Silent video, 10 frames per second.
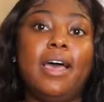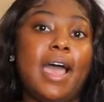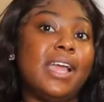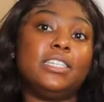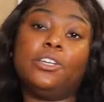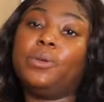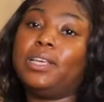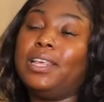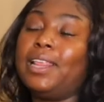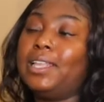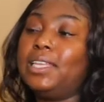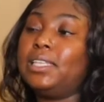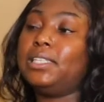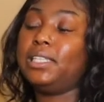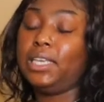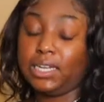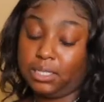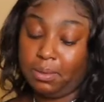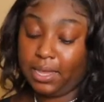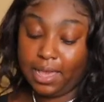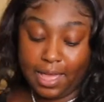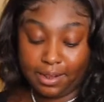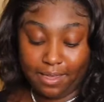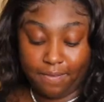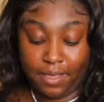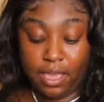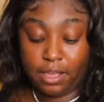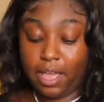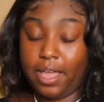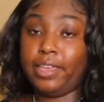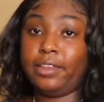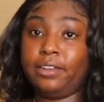I genuinely like this. It is made out of cotton,